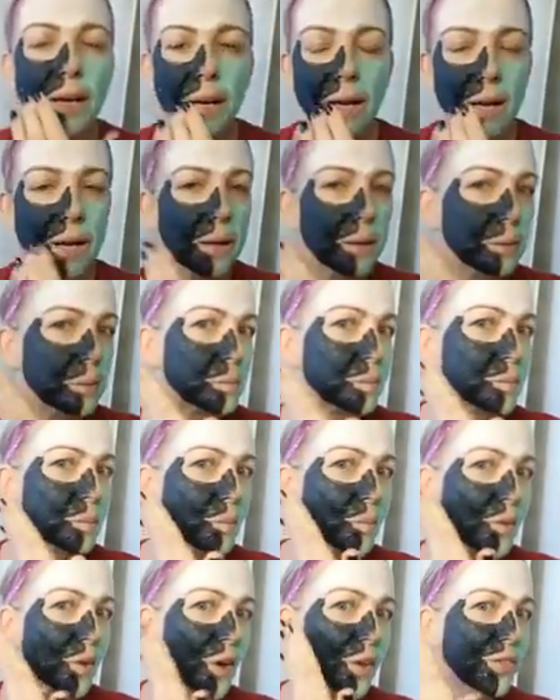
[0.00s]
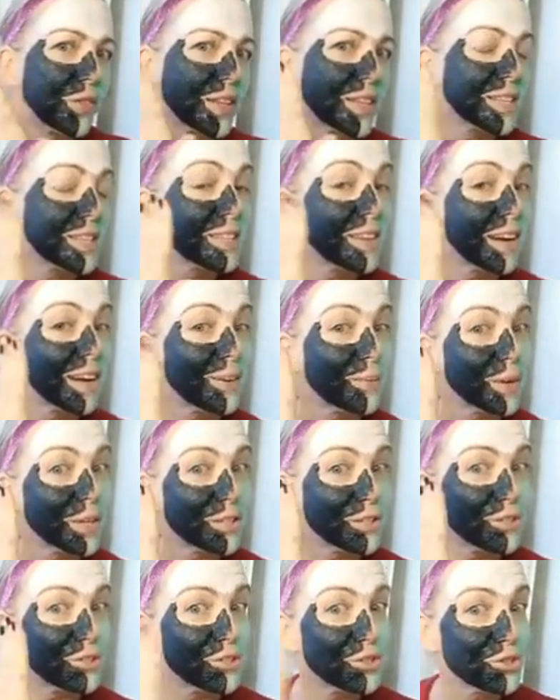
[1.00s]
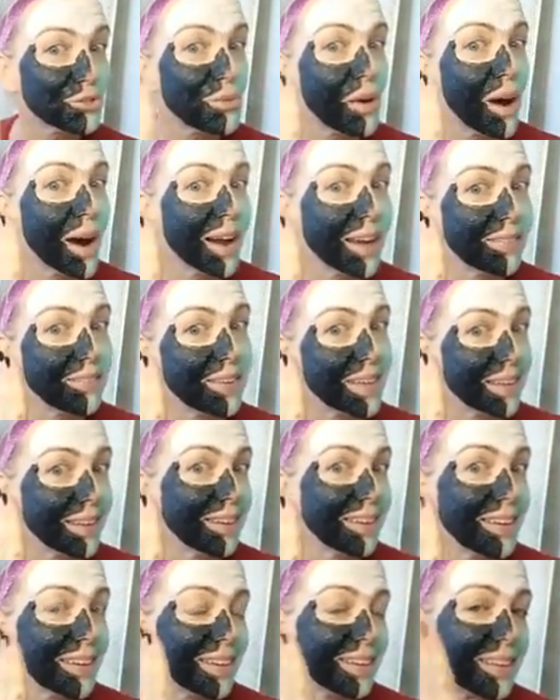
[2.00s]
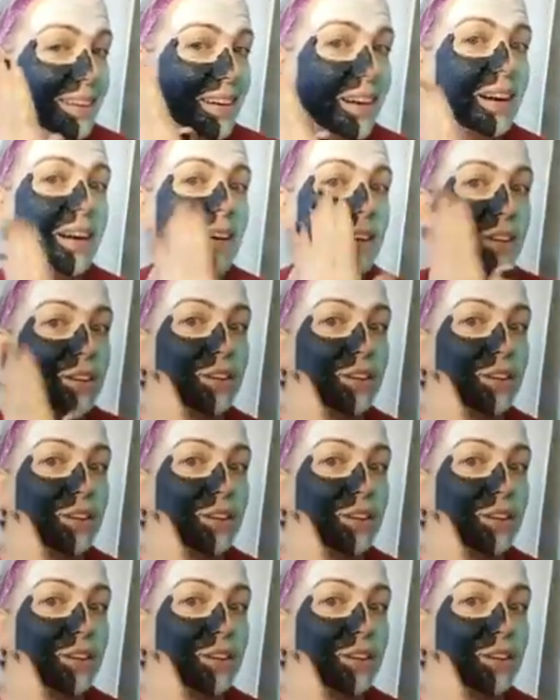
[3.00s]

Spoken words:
On this side, when you're driving in the car,